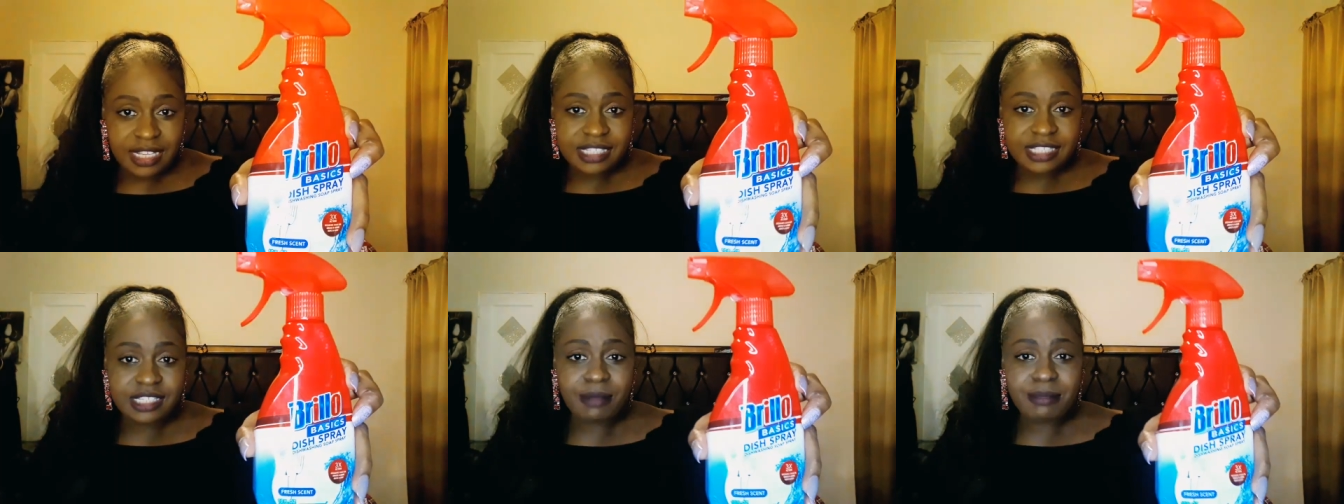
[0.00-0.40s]

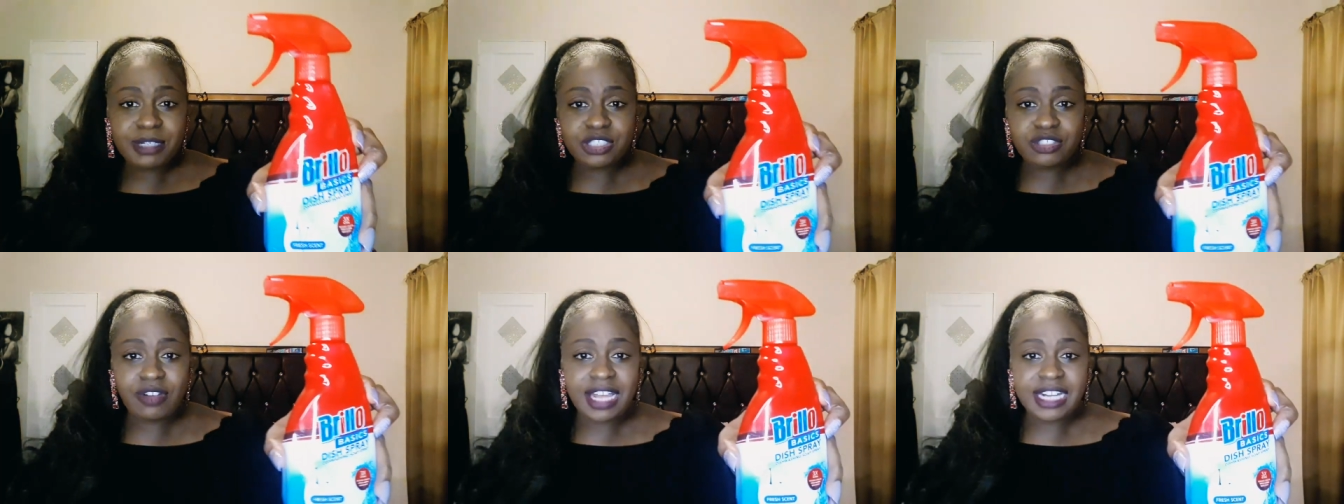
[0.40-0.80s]
So I'm
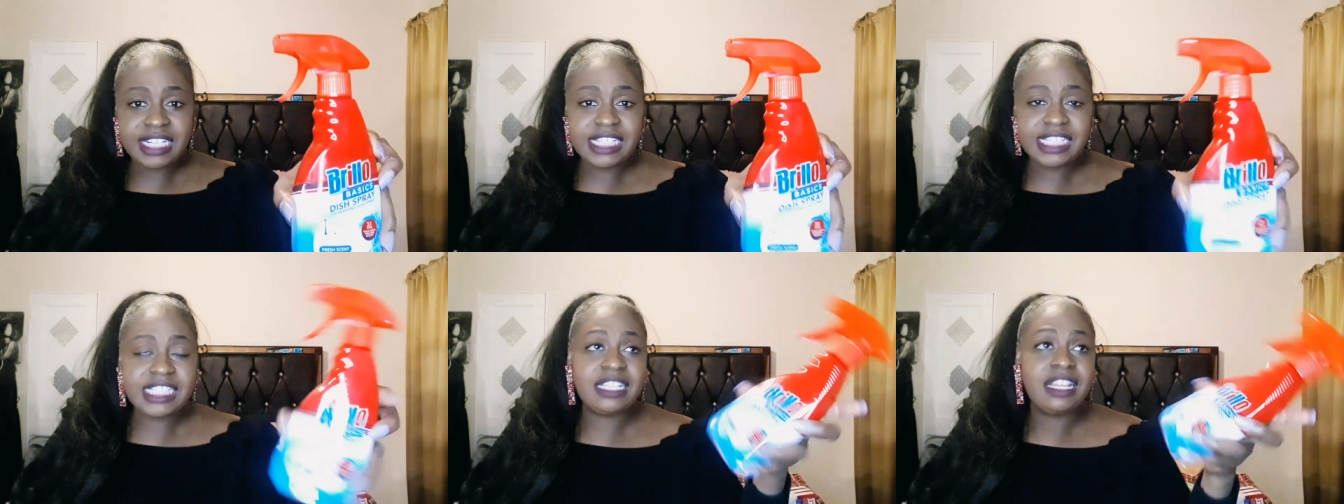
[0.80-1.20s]
going to try
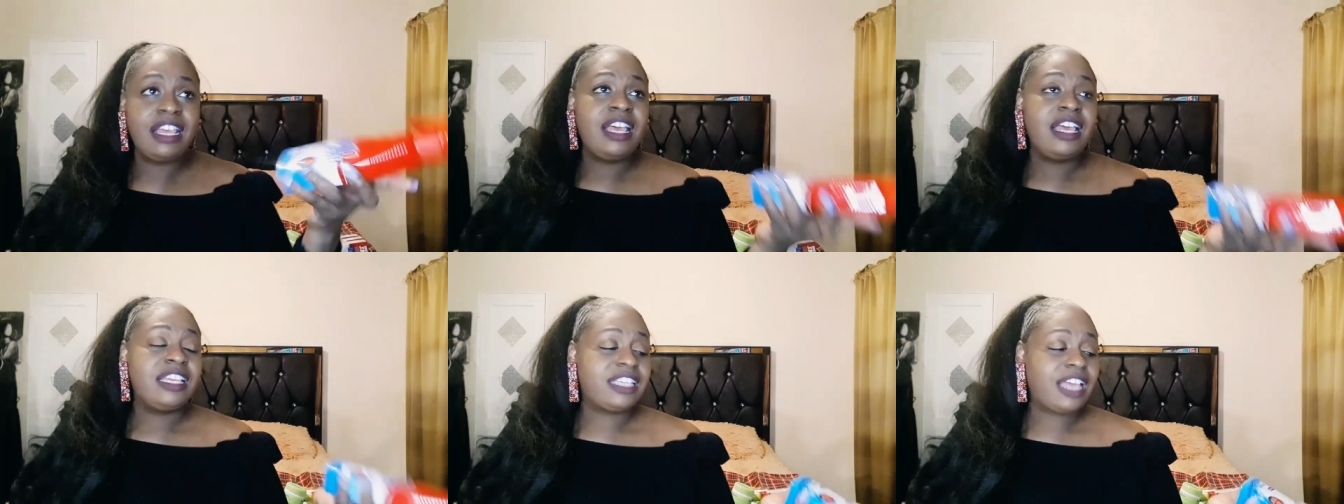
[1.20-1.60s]
this.
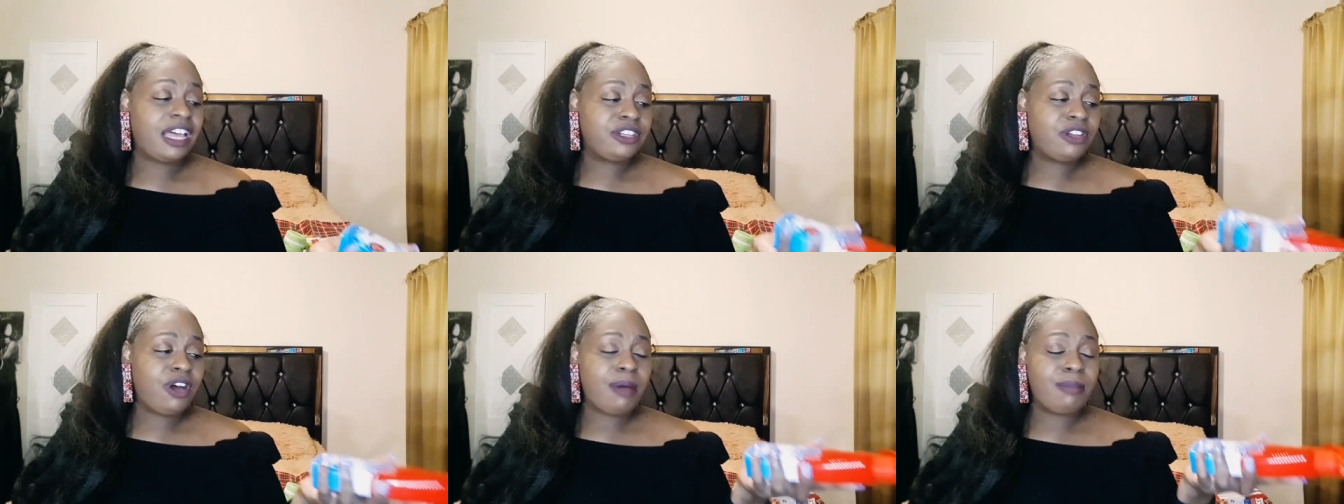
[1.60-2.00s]
Y'all
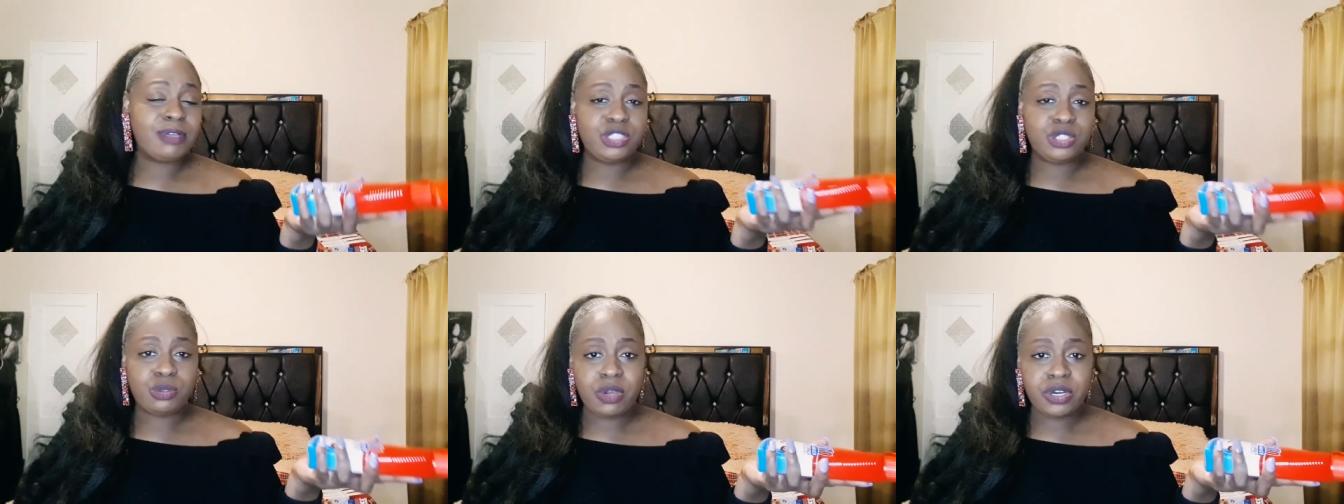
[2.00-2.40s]
know I'm a
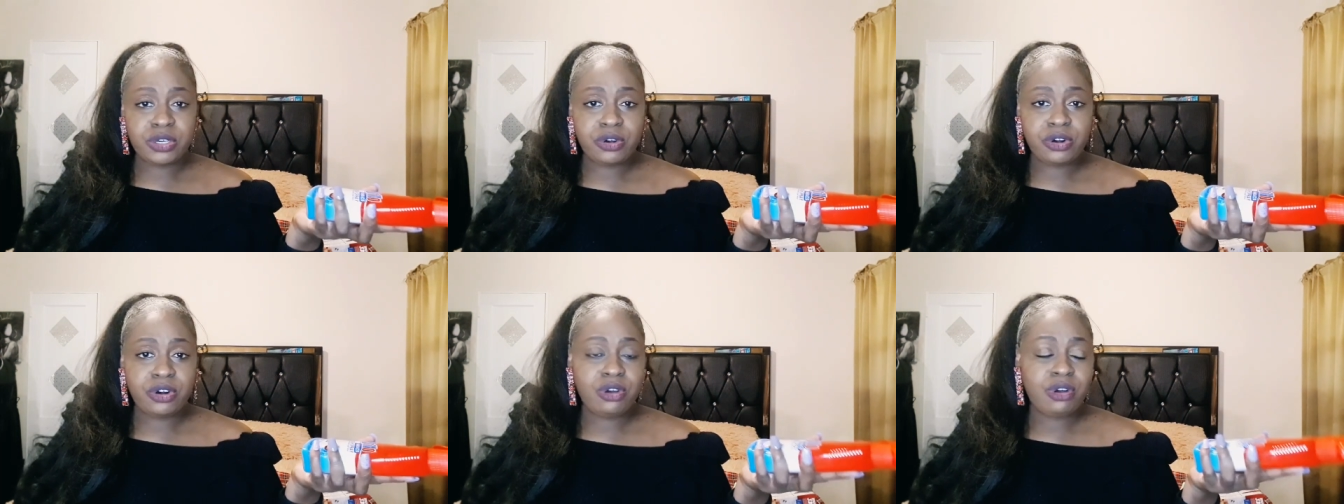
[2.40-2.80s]
Dawn
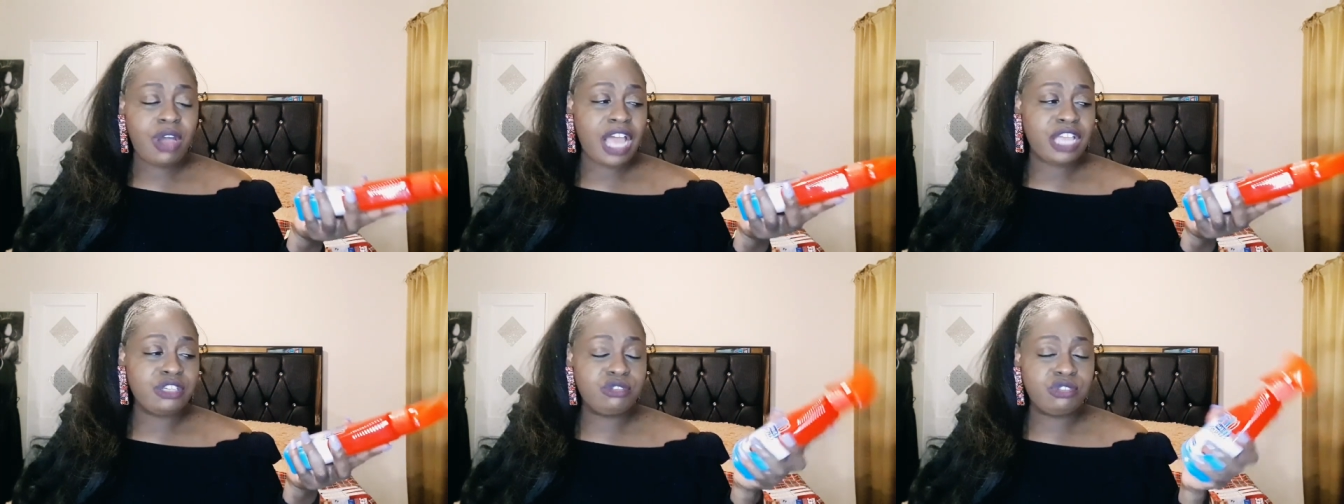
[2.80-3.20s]
girl.
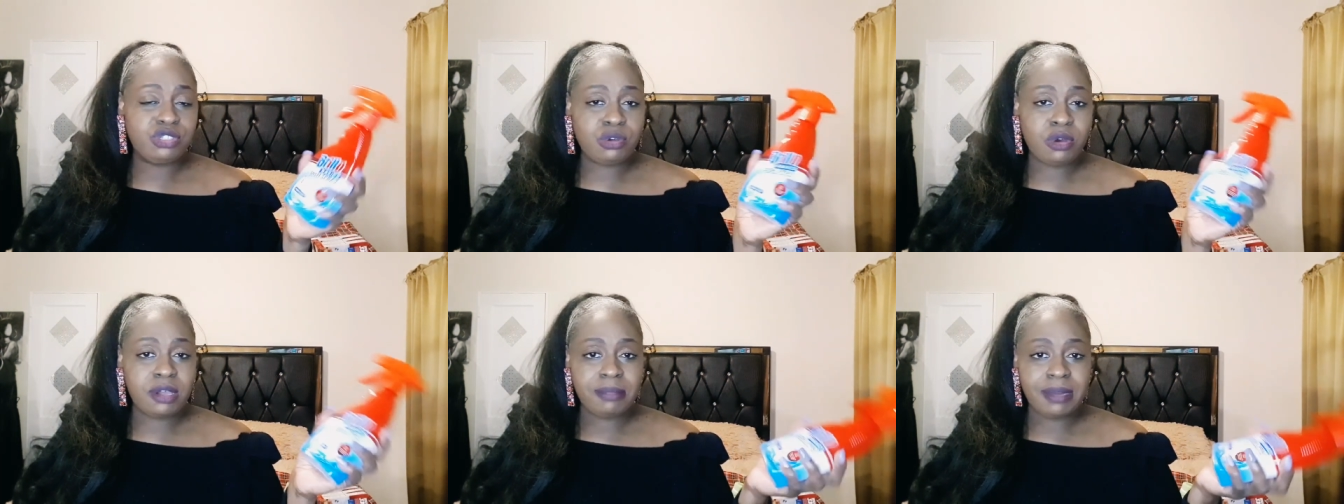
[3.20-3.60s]
I use
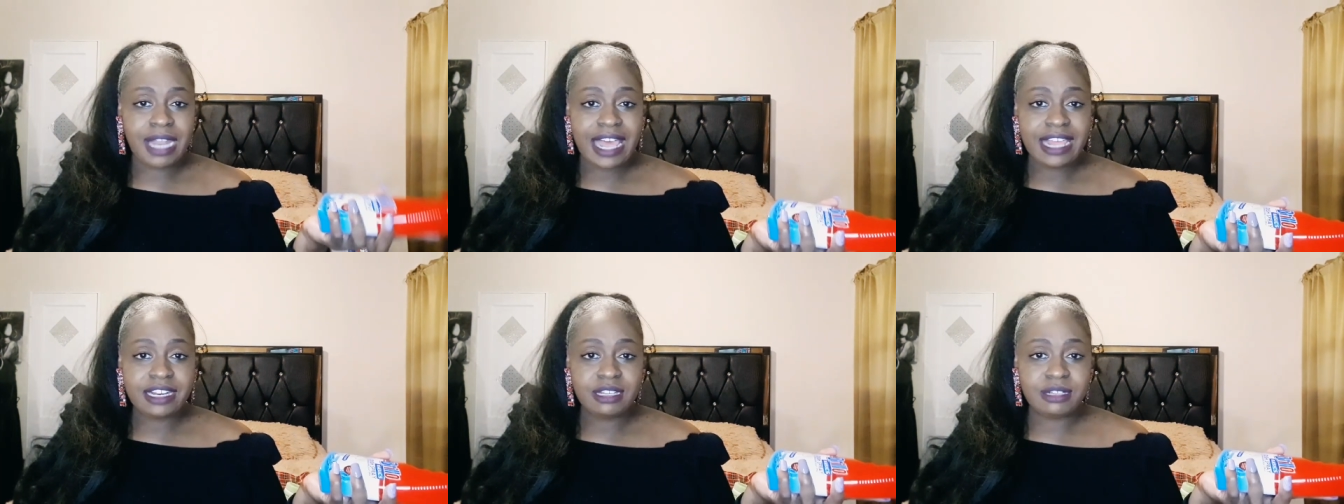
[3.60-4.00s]
Dawn
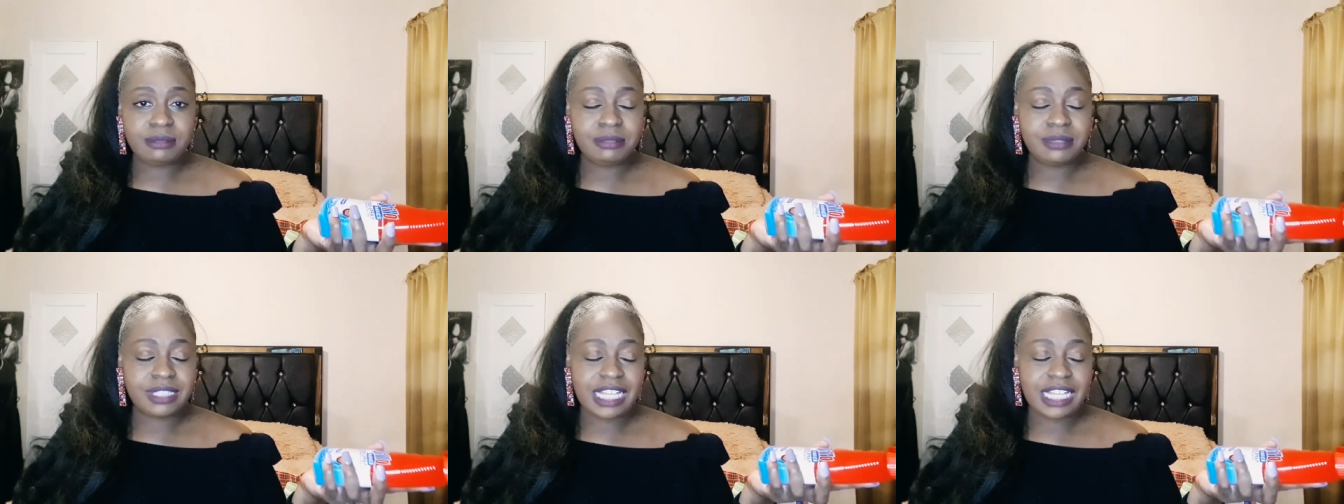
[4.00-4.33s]
Platinum.